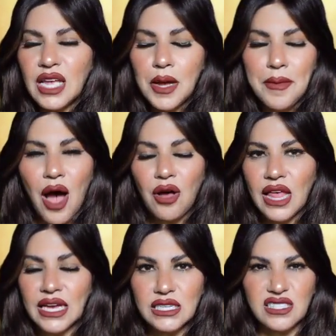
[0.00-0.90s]
about
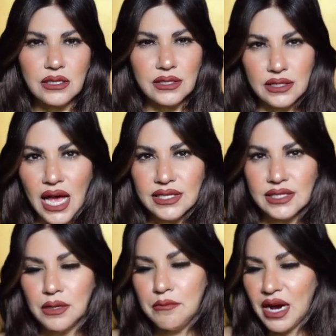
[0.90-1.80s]
like success
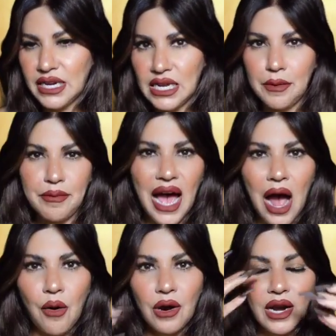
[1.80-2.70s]
and money and
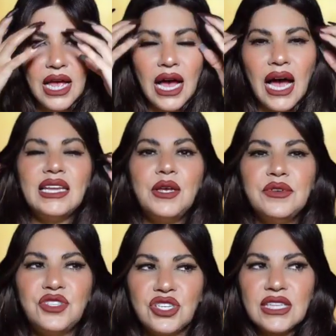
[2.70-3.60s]
power. And he
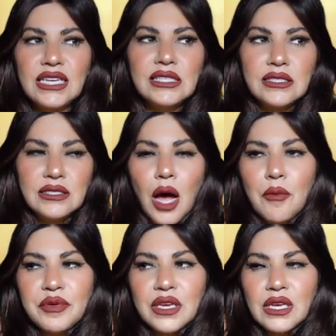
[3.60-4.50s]
was just like this
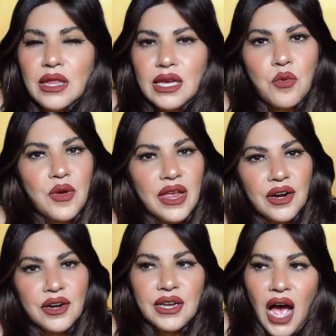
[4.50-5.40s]
dumpy, like
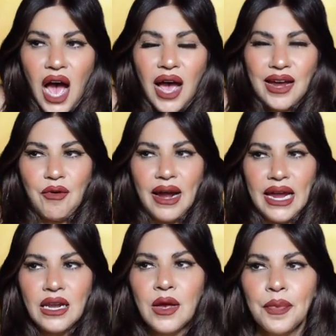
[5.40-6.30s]
weird guy,
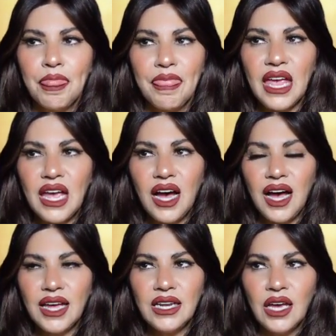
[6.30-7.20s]
right?
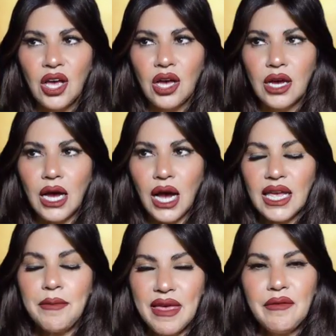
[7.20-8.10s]
And
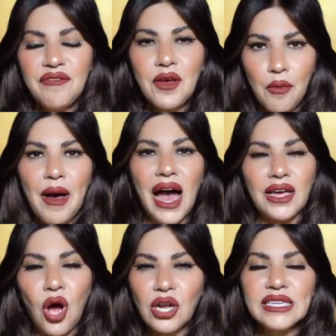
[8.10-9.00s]
it made him feel bad.
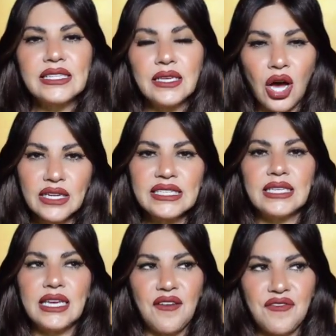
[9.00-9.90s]
Honestly,
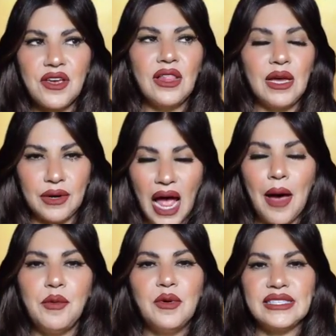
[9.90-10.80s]
honestly, I feel like what
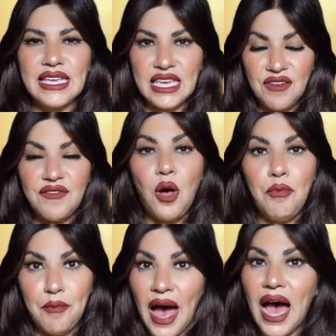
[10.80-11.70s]
happened was like he
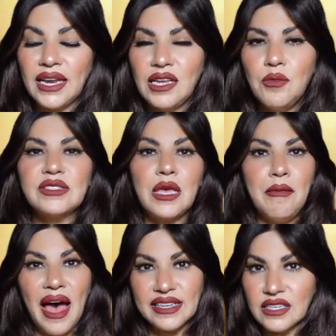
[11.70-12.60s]
felt bad. He was
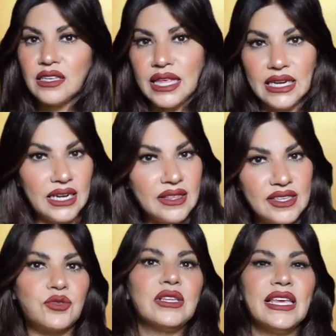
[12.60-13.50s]
emasculated in
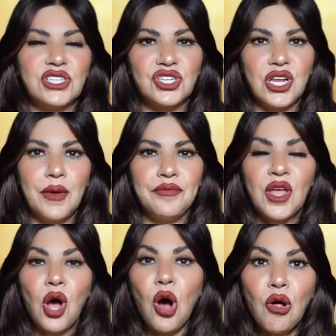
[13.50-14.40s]
this relationship,
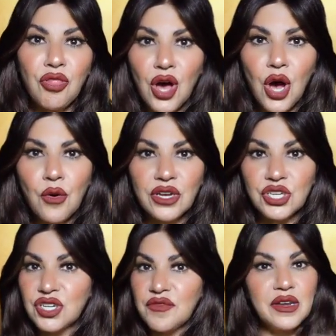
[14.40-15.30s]
although he
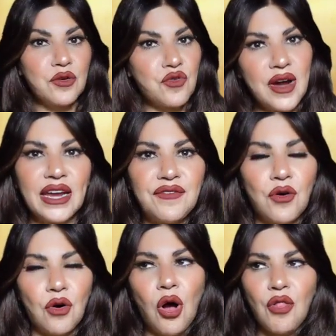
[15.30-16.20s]
should have been grateful.
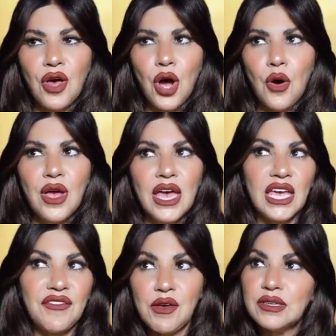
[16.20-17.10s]
Although
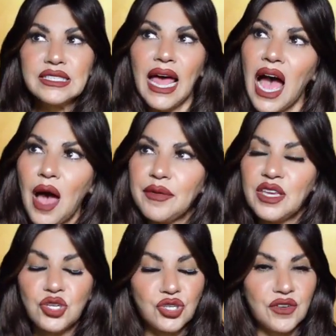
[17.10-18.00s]
if he wasn't happy,
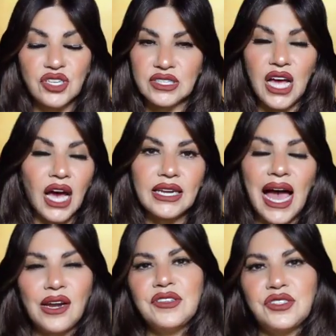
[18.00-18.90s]
he should have just gotten
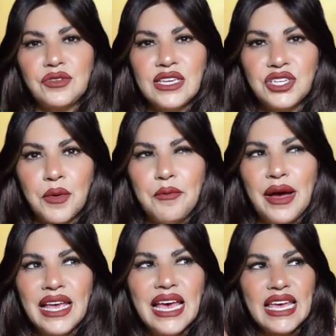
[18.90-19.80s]
out of this relationship.
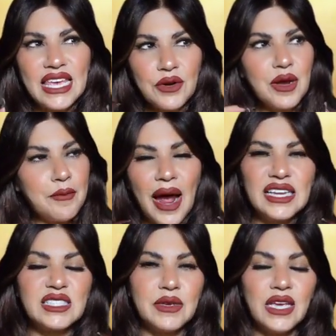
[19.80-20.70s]
But he
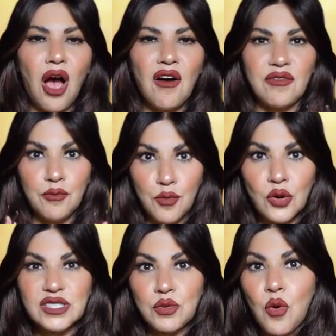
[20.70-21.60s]
reminds me of
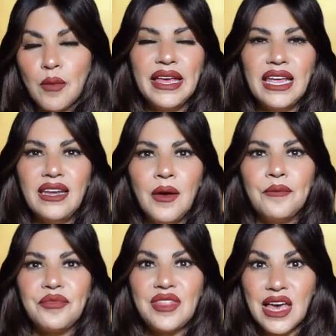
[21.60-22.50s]
most women
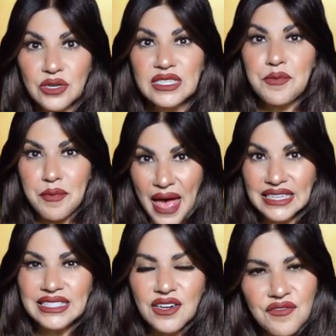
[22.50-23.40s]
that are
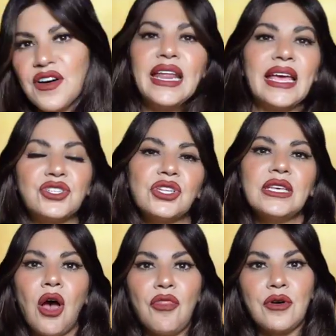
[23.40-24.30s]
dependent
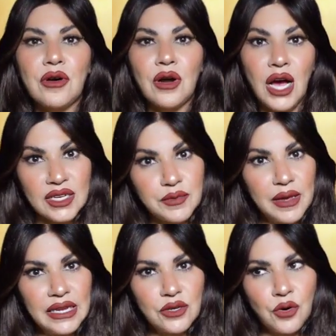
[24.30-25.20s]
financially on their
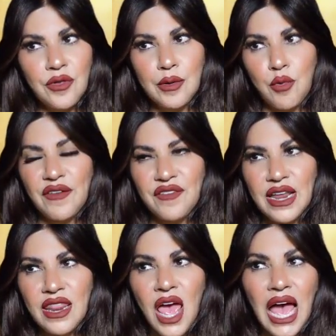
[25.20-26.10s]
husband or their
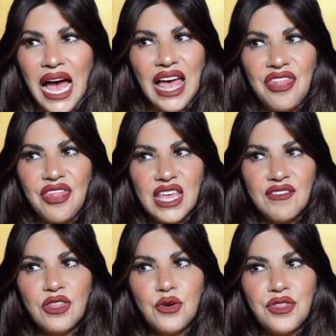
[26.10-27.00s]
boyfriend. And
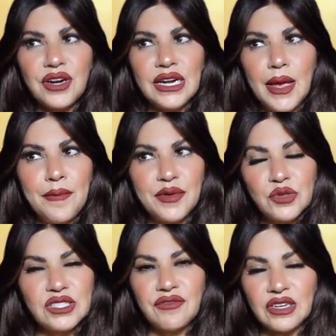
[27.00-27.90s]
even though they're in an
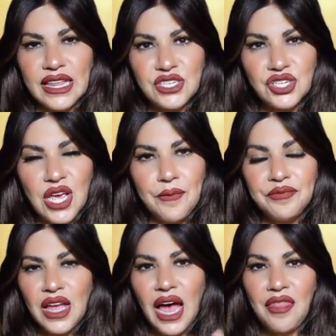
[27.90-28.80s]
abusive relationship
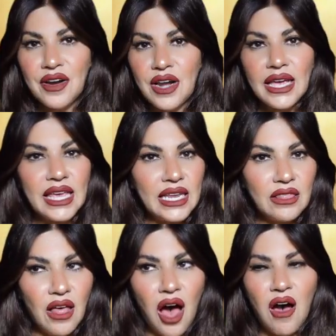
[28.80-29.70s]
and they're not getting
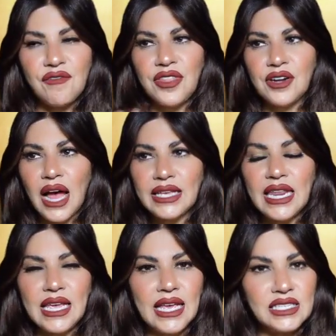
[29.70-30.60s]
love, they're not
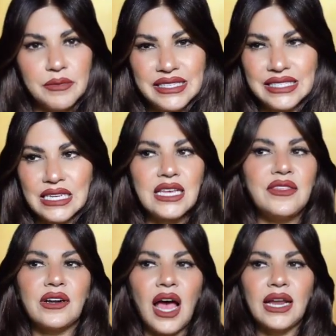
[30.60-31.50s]
getting intimacy,
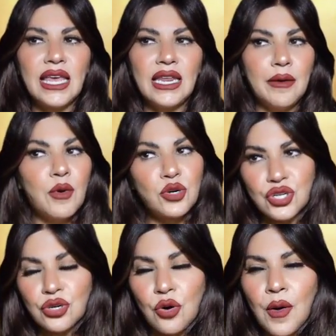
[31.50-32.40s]
they're not getting
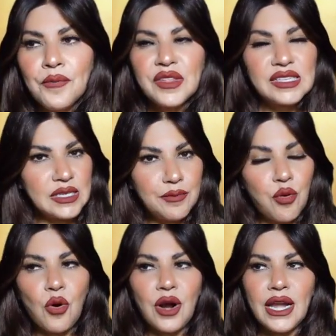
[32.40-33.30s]
emotional
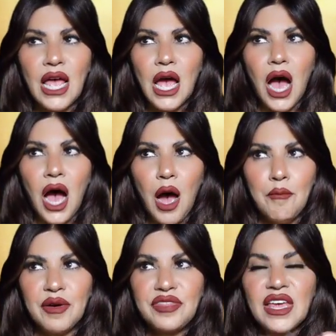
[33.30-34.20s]
support, uh,
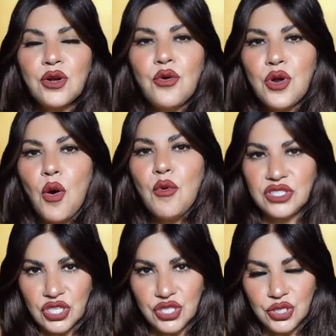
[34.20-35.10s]
but they don't know what
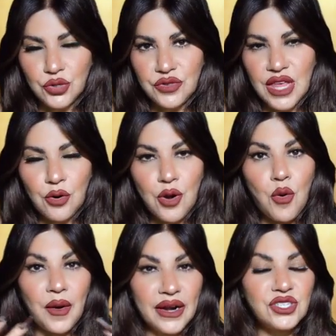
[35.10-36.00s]
to do. They don't know
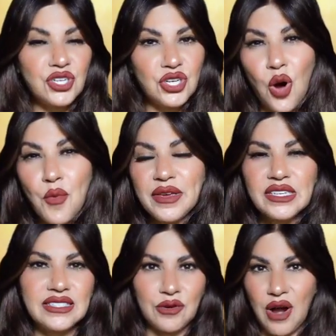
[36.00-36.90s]
where to go
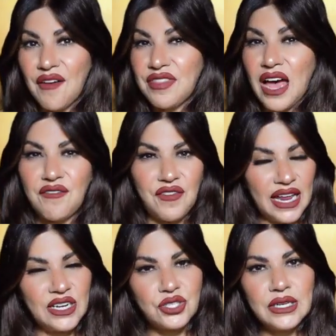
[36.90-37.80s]
because they don't have that
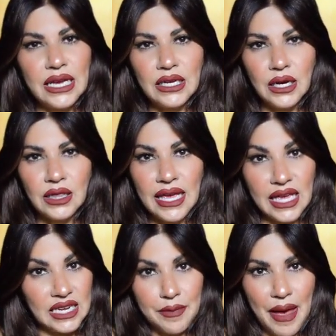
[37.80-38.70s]
financial like
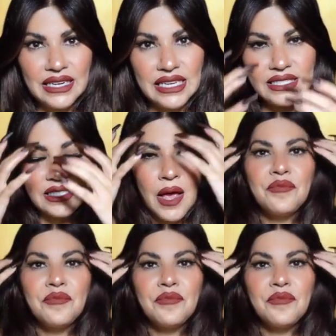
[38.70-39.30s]
independence.